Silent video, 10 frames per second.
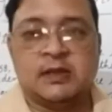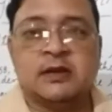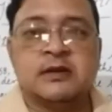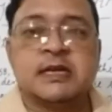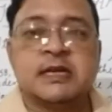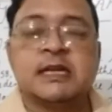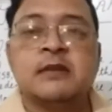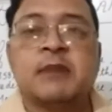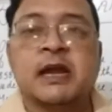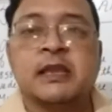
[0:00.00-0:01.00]
written
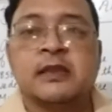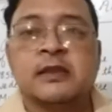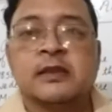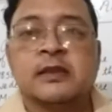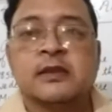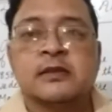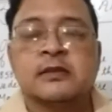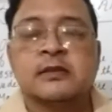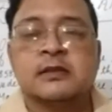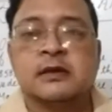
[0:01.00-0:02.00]
by
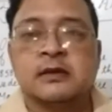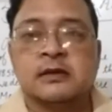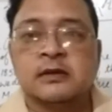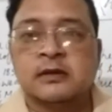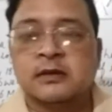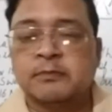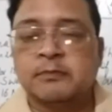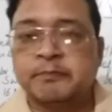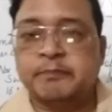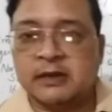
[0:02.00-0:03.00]
the
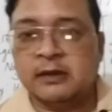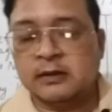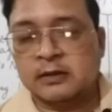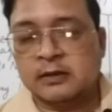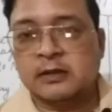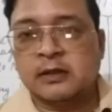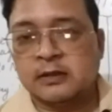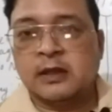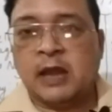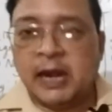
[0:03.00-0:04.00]
peddler
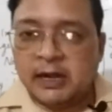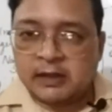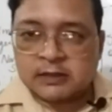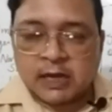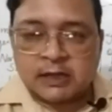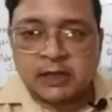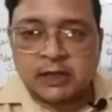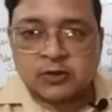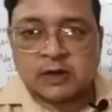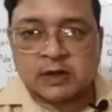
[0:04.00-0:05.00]
and 30
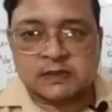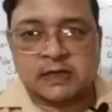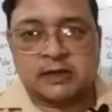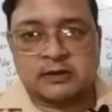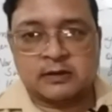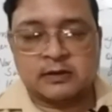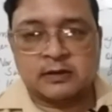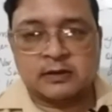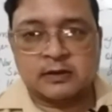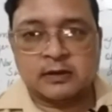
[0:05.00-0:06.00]
kroners in it.
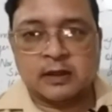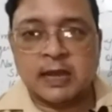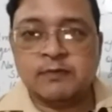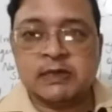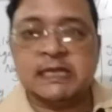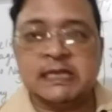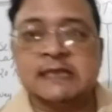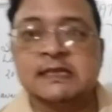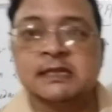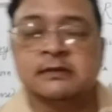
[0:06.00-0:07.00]
And what he has
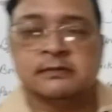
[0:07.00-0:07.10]
written?